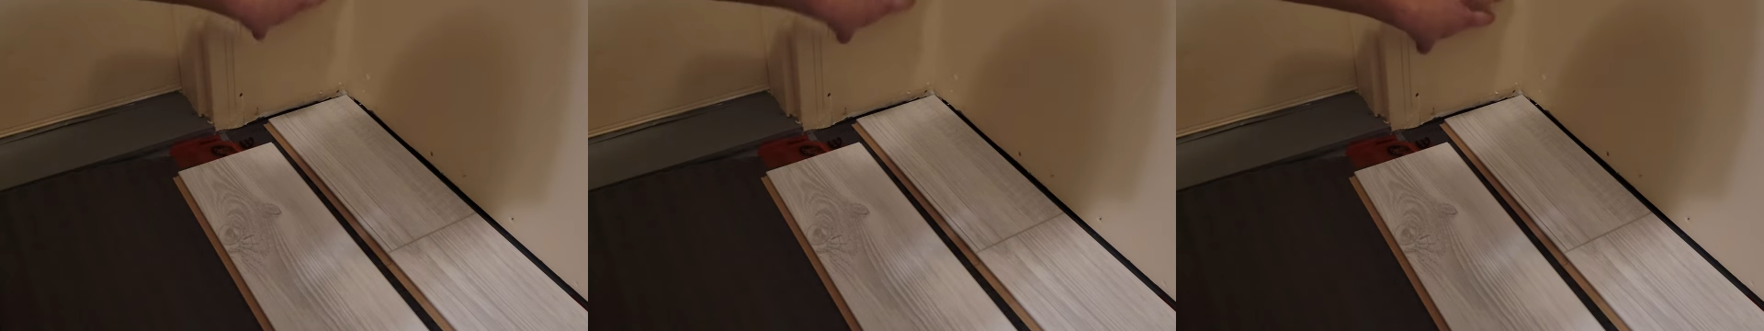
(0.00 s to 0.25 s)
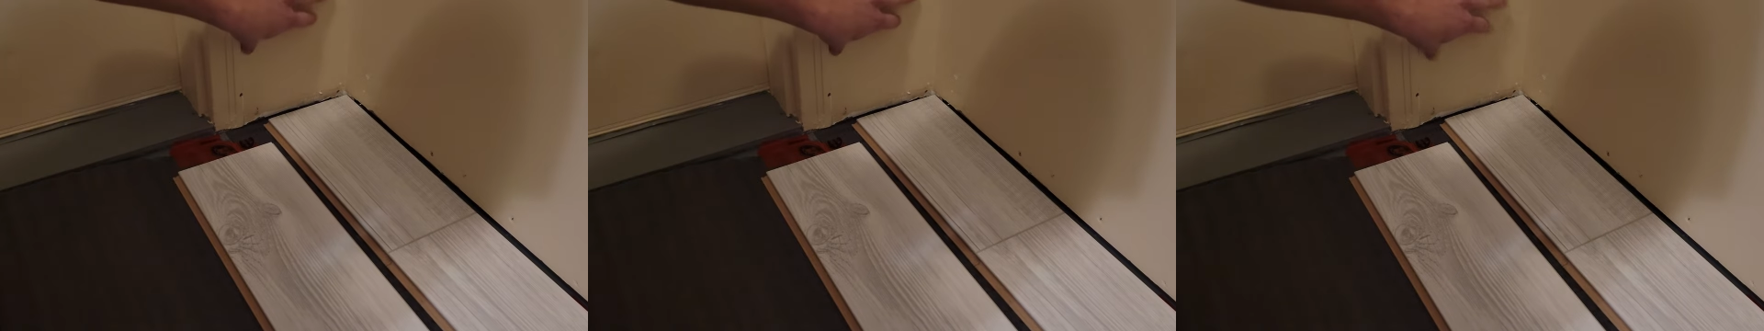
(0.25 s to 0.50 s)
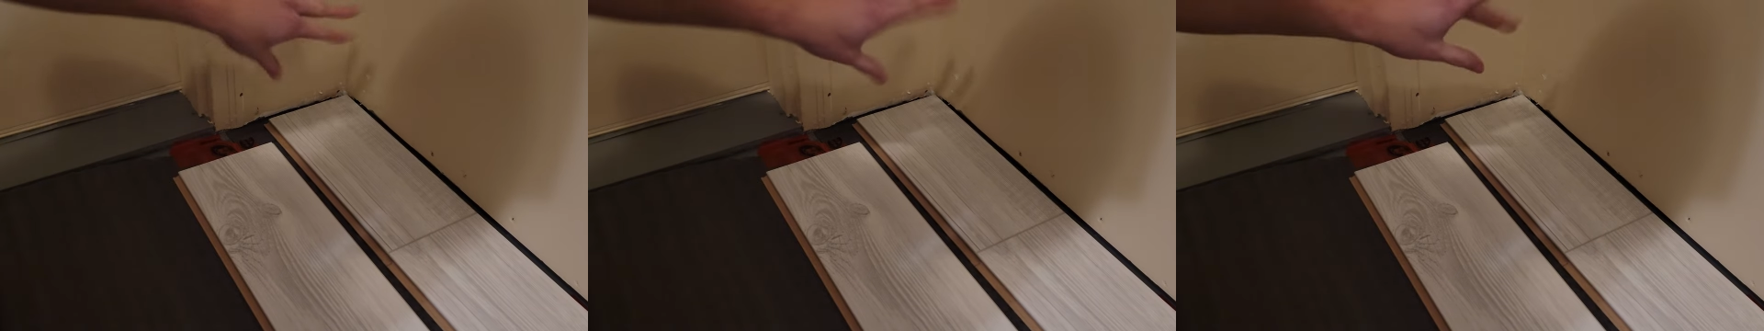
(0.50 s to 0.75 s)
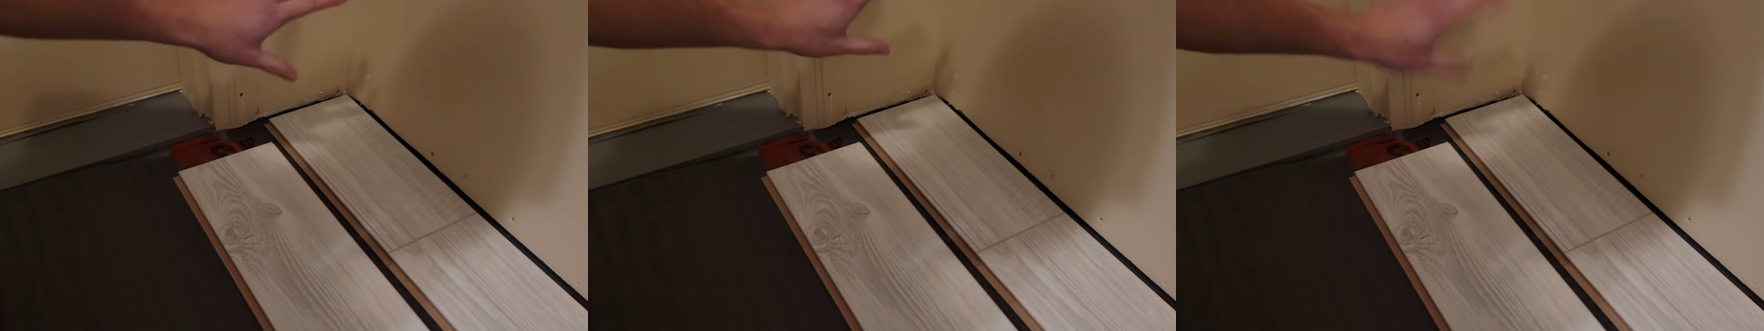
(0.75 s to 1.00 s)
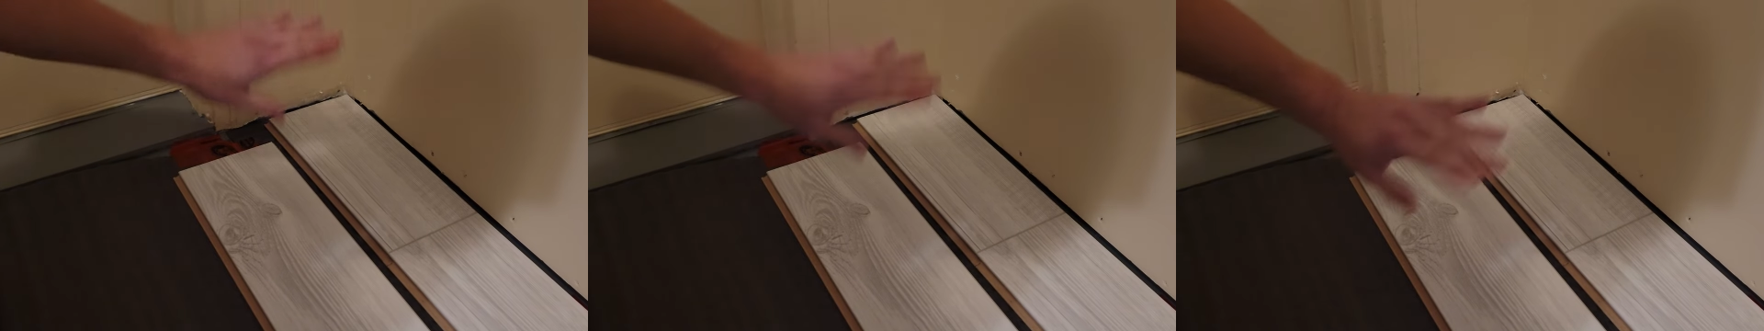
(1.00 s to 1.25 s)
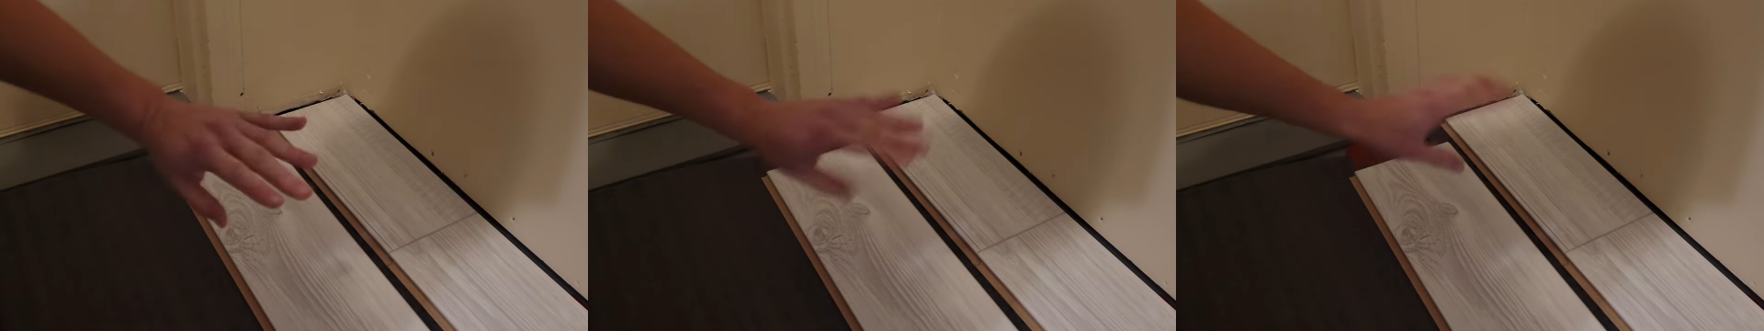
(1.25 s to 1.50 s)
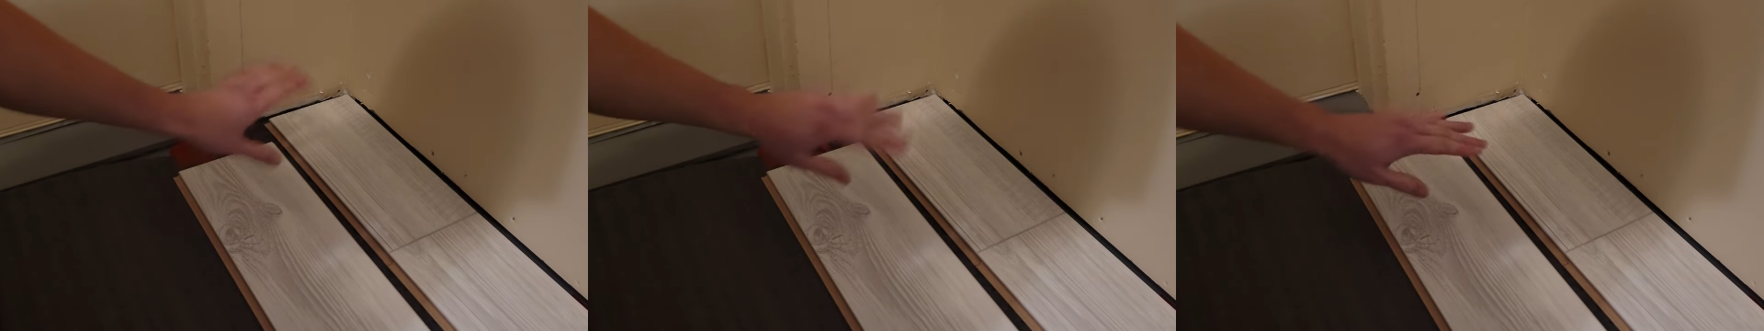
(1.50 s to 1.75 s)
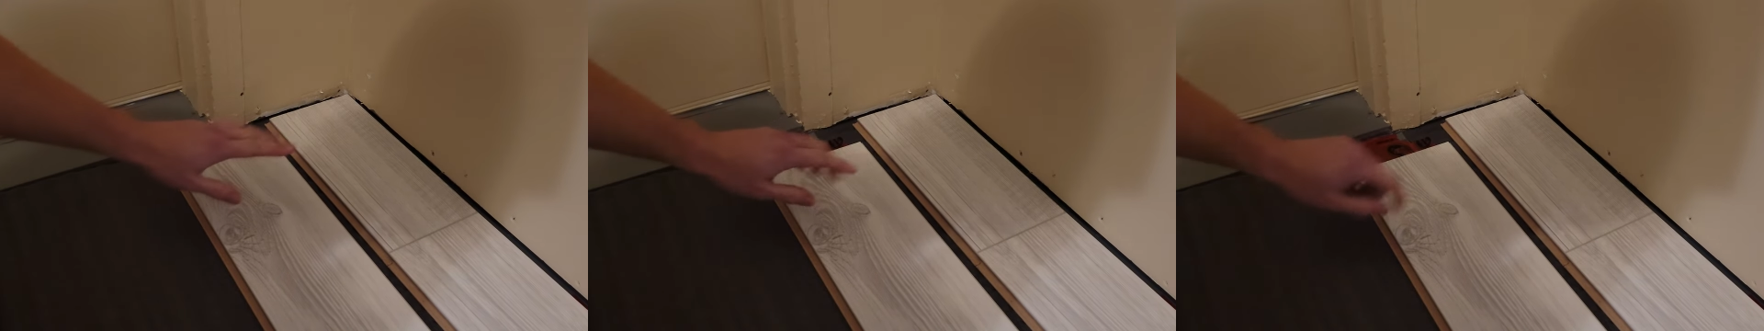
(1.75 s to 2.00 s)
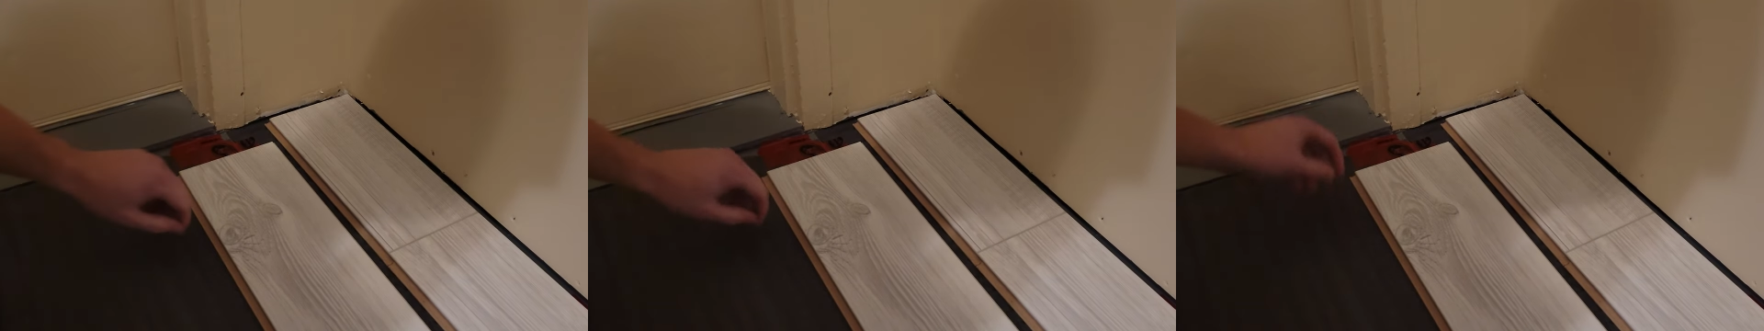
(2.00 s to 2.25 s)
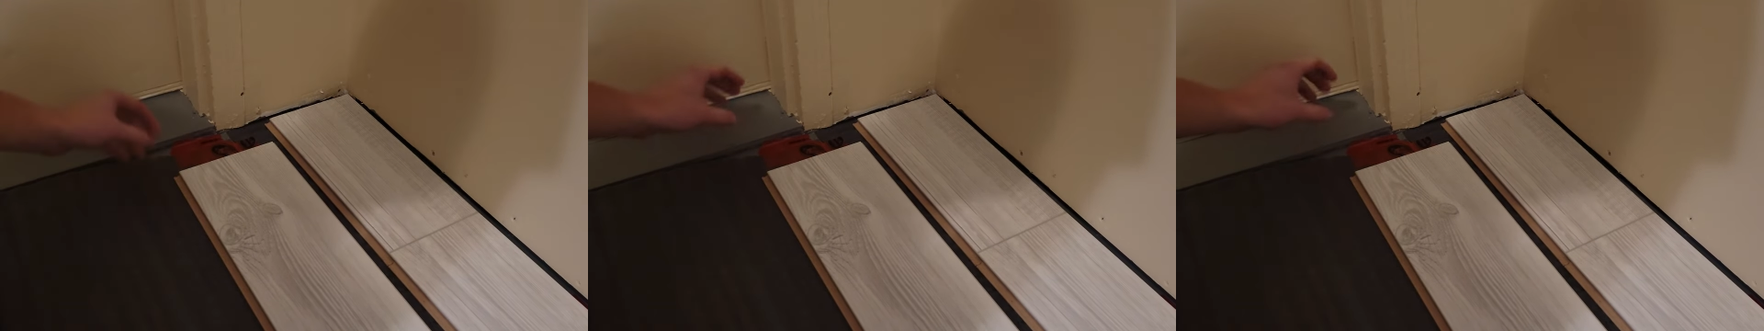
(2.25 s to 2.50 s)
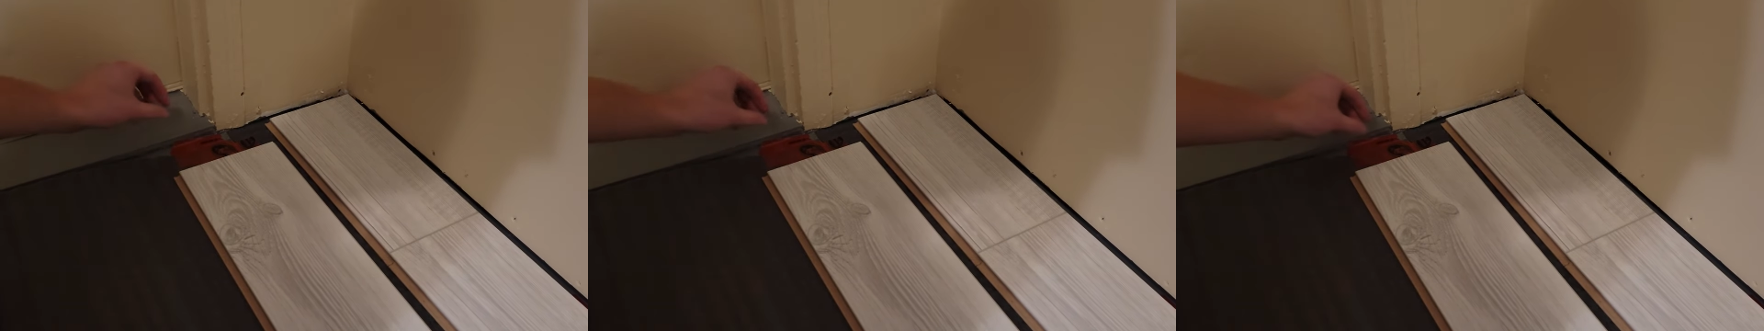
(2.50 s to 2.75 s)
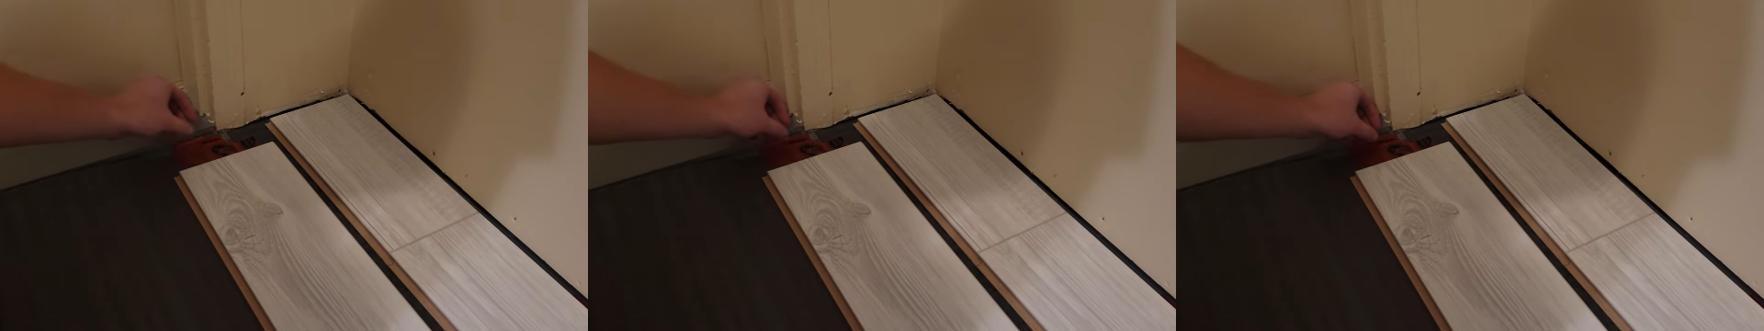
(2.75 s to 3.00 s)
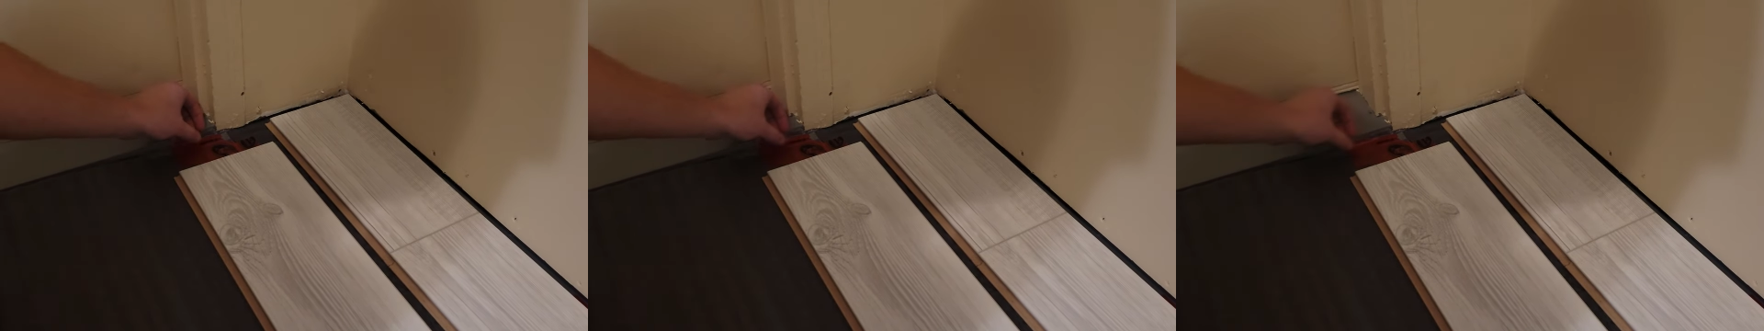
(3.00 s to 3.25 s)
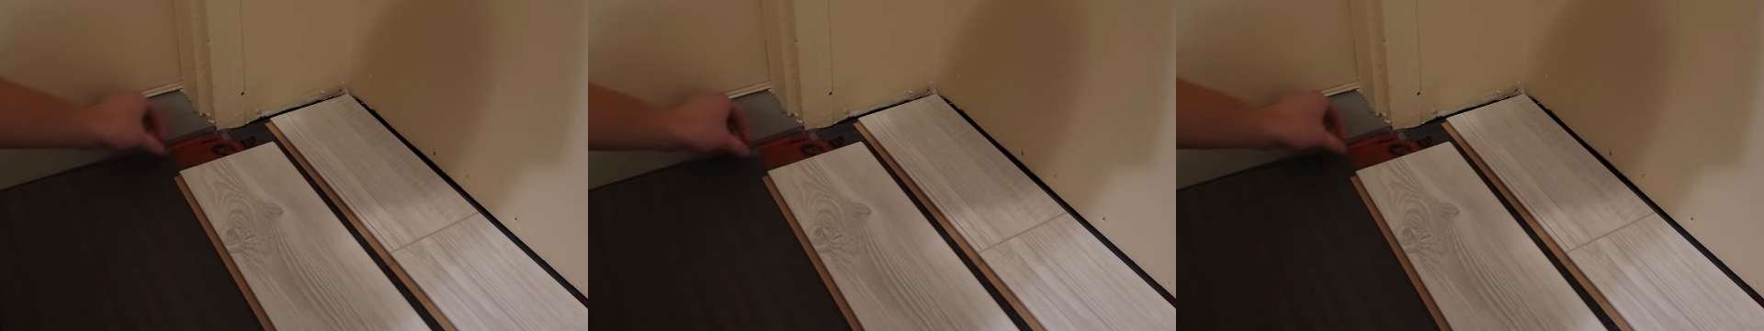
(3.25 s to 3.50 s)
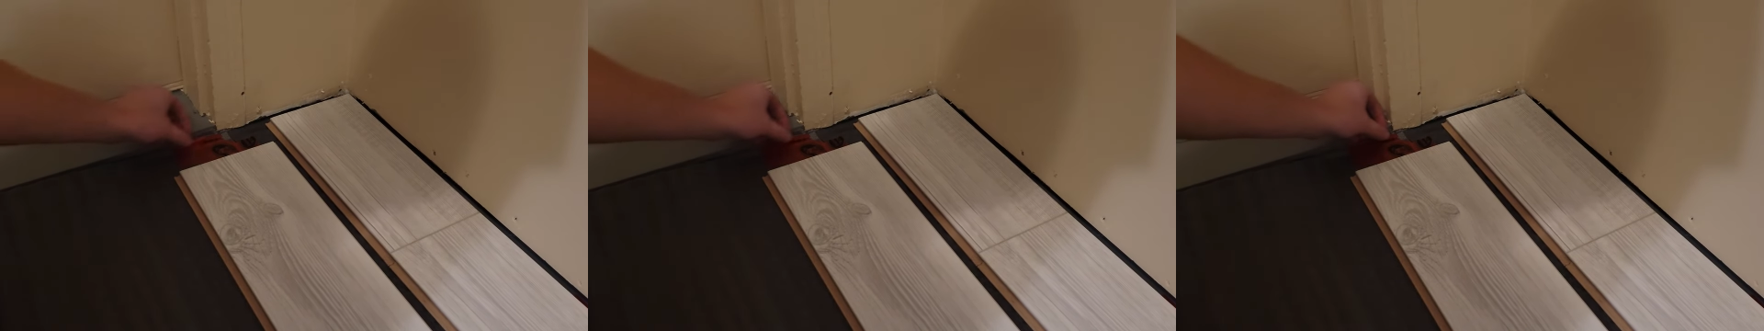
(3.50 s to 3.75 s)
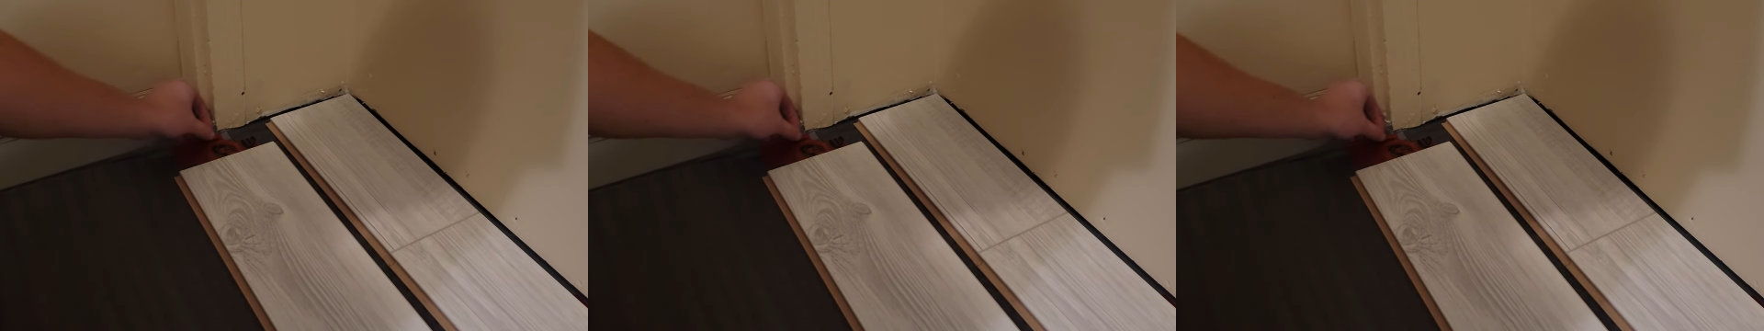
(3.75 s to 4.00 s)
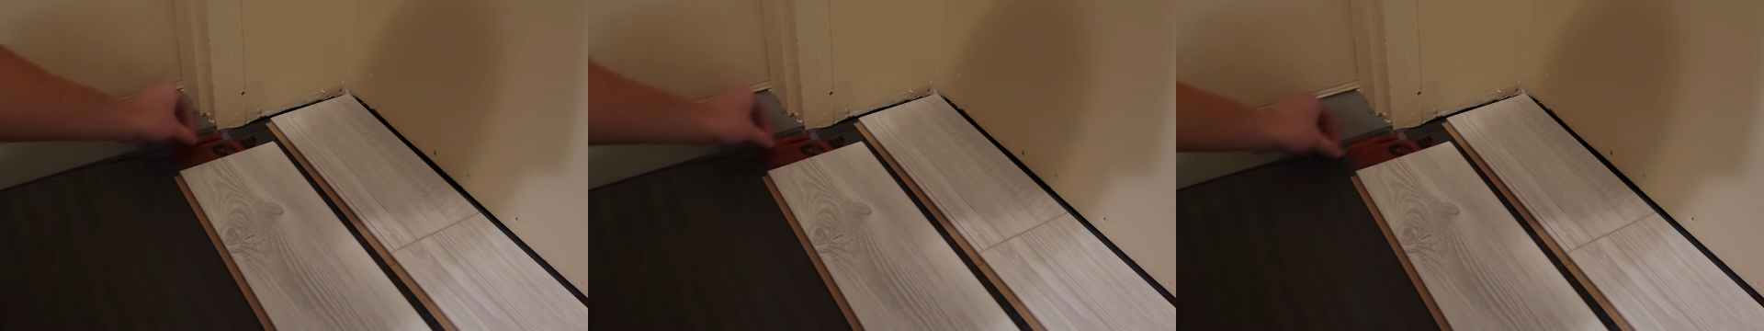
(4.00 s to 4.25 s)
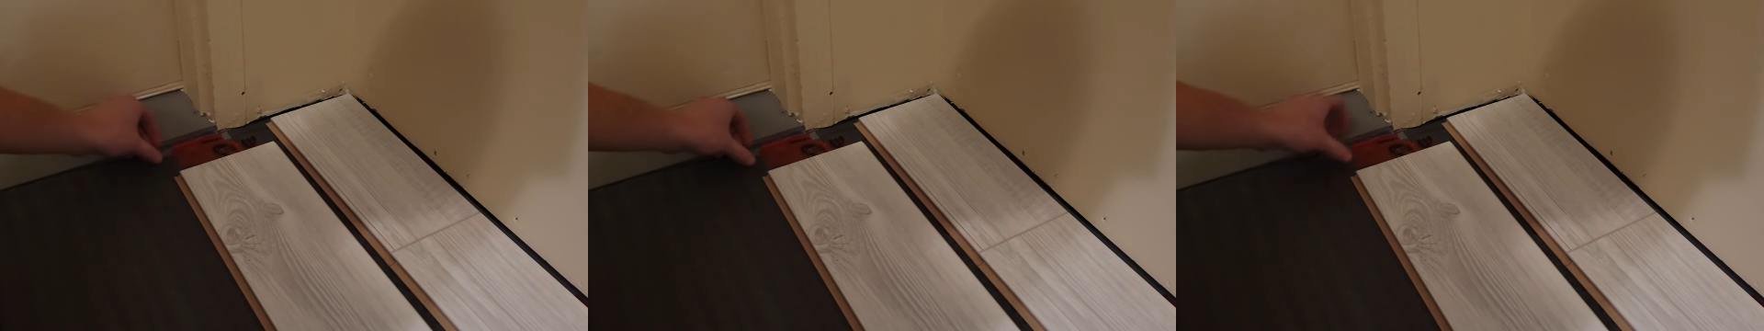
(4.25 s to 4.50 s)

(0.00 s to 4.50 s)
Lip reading: (no speaker visible)